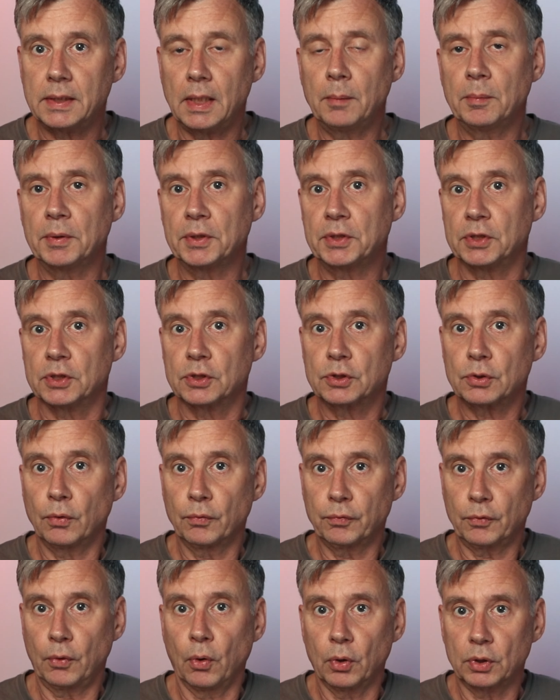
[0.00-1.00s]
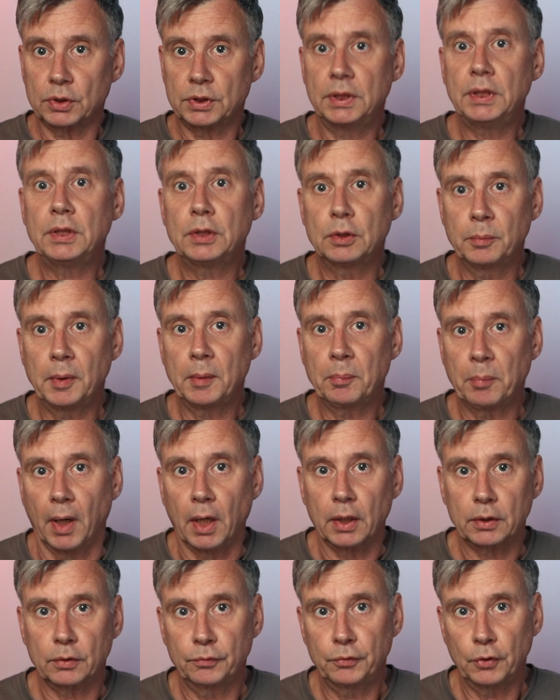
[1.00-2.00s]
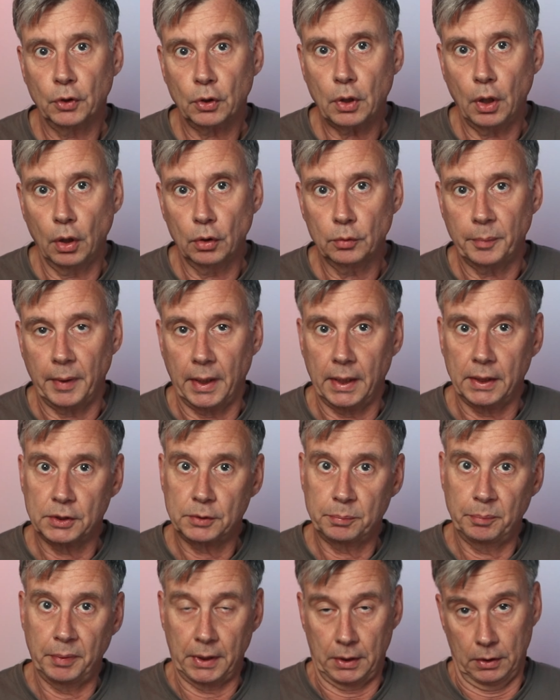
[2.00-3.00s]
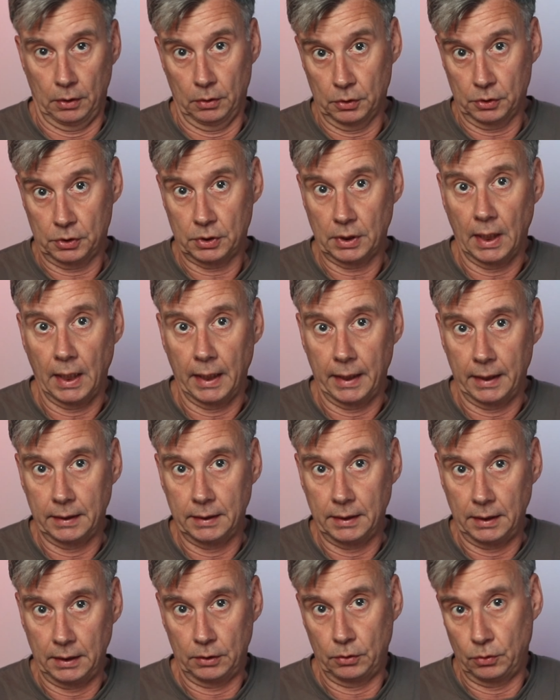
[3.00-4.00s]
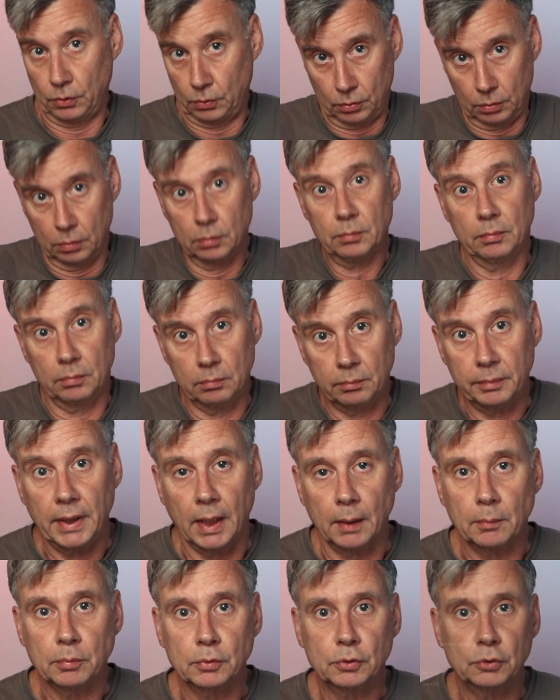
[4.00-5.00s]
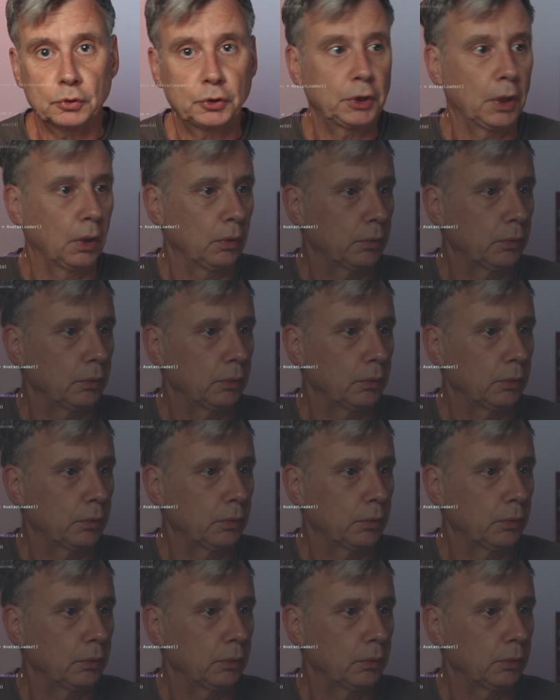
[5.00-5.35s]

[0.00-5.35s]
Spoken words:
images, of course, need to be part of your code base because I need to be able to show